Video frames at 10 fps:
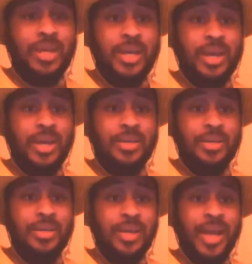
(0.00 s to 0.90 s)
Uh,
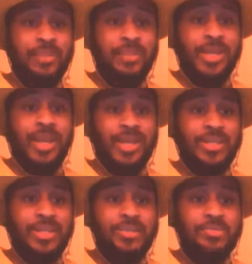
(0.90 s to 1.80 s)
the gliding
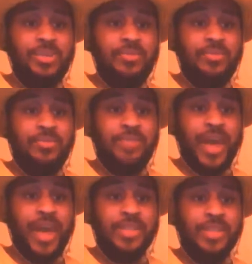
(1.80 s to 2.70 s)
mechanic seems to be
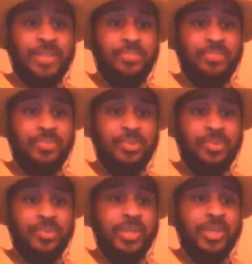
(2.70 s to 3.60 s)
vastly
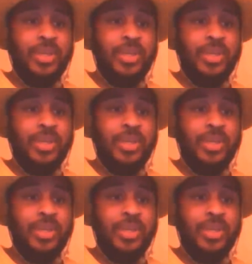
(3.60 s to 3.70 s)
improved,